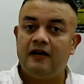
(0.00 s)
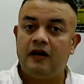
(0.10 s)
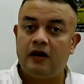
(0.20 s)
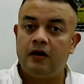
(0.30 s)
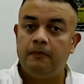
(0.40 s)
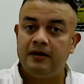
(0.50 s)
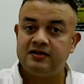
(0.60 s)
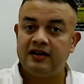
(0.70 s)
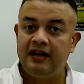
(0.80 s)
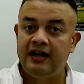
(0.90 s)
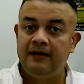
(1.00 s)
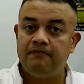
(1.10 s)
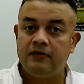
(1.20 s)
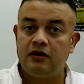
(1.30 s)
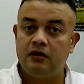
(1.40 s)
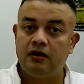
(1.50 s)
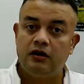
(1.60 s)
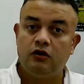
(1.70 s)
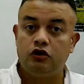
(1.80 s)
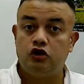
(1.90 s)
are basically uh,
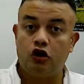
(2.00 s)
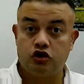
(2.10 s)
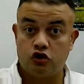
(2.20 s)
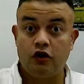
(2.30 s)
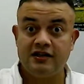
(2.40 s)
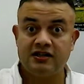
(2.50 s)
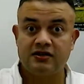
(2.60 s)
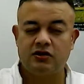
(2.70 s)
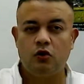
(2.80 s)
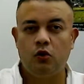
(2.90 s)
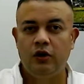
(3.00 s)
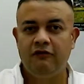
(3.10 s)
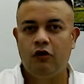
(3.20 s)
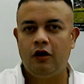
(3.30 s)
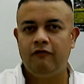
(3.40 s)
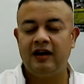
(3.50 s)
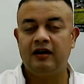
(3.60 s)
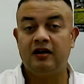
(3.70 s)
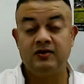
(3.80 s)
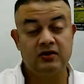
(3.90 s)
you know tortoise slow evolving
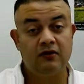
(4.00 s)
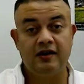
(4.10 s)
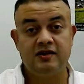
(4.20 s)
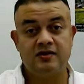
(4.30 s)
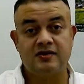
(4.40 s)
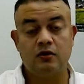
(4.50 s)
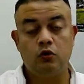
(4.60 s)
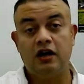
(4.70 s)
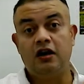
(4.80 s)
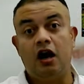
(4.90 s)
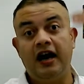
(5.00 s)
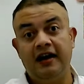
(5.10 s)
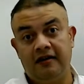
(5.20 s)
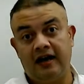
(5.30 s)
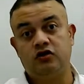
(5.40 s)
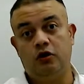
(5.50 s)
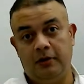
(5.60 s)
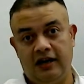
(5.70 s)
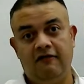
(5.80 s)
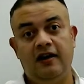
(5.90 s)
conserved regions are good at higher
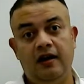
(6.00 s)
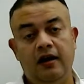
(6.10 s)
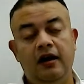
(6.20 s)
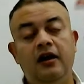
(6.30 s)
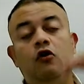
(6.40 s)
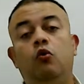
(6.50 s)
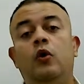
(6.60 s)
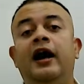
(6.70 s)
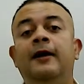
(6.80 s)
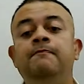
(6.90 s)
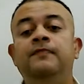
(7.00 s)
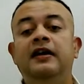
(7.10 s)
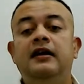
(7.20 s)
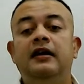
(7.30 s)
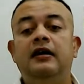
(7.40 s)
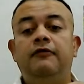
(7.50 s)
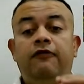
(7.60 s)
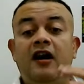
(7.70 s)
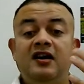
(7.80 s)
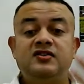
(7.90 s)
taxonomic level while a
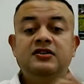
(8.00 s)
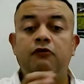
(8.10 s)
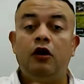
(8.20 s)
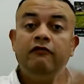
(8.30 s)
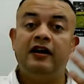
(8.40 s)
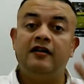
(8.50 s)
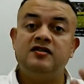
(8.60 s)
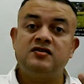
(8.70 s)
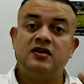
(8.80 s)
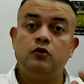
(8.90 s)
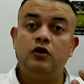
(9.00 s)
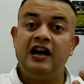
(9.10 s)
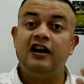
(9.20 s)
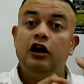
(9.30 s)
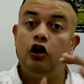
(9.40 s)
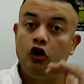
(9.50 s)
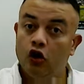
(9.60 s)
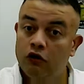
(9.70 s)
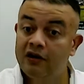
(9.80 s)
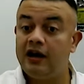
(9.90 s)
fast evolving regions are good at
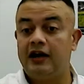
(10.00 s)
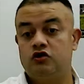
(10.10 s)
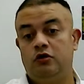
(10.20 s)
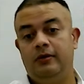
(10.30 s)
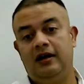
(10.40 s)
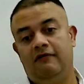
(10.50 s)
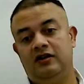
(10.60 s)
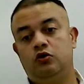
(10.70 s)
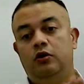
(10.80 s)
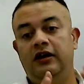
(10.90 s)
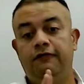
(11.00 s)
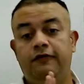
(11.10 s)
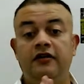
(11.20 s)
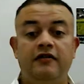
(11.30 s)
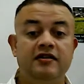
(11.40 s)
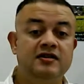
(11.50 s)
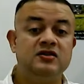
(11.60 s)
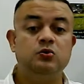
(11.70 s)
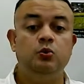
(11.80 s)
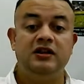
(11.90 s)
lower taxonomic level so different
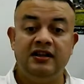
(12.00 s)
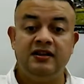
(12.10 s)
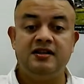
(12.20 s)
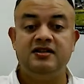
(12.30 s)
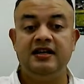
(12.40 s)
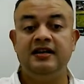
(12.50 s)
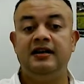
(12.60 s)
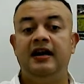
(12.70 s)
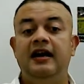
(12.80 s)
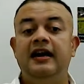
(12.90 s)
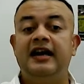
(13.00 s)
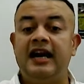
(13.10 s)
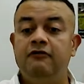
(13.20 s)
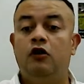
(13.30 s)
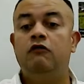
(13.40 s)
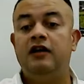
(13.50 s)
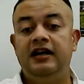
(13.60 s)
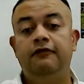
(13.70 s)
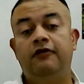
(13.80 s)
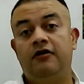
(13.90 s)
regions within the gene can evolve
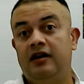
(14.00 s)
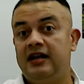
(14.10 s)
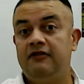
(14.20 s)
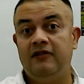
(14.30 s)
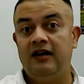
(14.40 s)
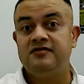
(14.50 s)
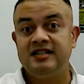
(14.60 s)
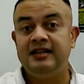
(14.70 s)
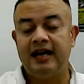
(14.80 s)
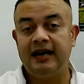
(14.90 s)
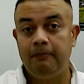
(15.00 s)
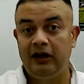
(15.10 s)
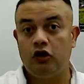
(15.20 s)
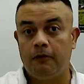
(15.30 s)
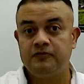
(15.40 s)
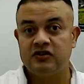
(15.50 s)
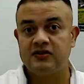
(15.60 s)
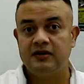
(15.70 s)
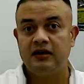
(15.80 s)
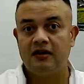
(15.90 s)
at different rate that we have seen that epitopes
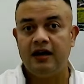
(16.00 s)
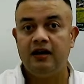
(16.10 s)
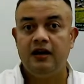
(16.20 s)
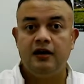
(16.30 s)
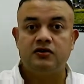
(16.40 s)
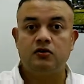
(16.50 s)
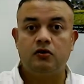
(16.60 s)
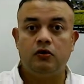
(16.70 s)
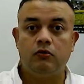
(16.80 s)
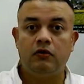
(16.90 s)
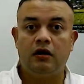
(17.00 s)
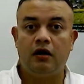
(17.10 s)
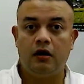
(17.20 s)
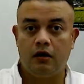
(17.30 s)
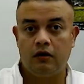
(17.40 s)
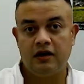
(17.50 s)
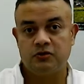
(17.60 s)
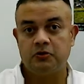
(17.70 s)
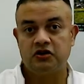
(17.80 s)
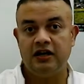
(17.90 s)
right so uh,
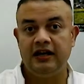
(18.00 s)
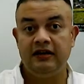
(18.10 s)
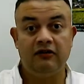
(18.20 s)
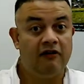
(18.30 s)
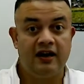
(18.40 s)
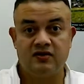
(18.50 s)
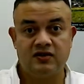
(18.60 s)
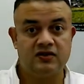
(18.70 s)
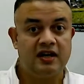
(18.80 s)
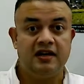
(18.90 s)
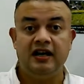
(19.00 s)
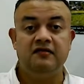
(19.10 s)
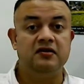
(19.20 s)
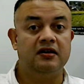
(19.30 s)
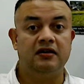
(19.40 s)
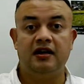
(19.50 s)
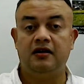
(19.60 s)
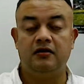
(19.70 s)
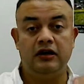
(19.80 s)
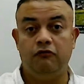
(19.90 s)
especially in the viruses that leave uh, that
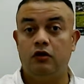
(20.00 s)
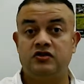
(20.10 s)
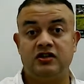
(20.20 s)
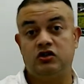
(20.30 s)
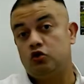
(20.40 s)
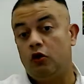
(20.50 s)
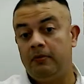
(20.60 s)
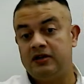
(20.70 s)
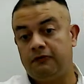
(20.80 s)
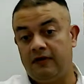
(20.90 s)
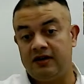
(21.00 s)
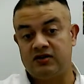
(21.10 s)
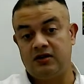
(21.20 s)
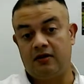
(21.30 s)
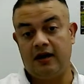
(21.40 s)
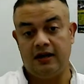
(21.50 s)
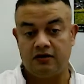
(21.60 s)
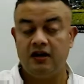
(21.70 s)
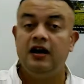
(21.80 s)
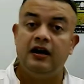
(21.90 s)
evolves at so much faster
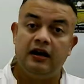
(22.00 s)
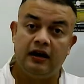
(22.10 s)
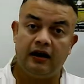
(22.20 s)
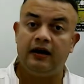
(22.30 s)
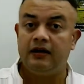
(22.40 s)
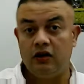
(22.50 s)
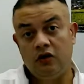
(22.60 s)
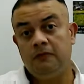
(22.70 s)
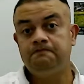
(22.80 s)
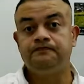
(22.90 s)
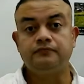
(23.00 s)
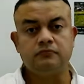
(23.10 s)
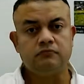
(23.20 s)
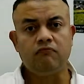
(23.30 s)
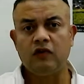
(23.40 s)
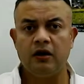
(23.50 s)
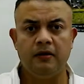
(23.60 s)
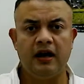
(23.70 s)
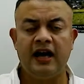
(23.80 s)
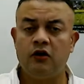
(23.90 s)
rate you know
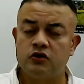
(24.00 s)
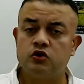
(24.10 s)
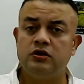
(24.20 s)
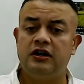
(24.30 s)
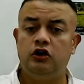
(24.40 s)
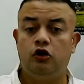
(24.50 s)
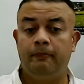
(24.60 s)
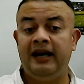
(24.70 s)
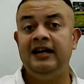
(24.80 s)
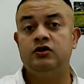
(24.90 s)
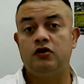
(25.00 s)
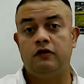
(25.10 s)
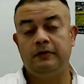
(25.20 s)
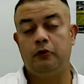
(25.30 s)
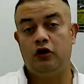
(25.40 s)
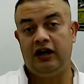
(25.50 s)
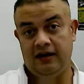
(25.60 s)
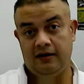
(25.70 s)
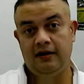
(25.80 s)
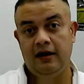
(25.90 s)
and also the domains of the
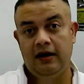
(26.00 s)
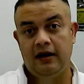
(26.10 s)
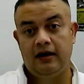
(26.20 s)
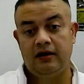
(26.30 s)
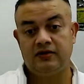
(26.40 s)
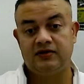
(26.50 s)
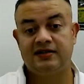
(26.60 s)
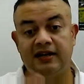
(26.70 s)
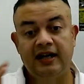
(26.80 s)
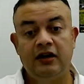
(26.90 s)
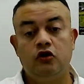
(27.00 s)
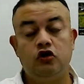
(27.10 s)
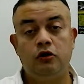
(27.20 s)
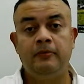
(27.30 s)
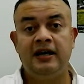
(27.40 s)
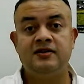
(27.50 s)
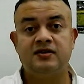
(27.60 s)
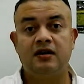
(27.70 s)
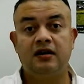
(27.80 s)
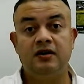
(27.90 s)
protein uh, certain
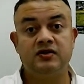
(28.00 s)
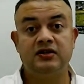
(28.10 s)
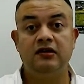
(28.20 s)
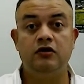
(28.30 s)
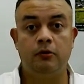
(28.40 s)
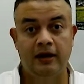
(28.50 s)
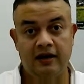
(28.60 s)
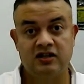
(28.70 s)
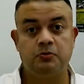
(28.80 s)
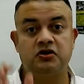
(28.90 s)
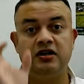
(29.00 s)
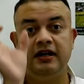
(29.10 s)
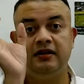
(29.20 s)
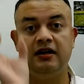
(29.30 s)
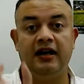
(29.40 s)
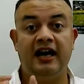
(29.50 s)
domains are conserved domain, especially in the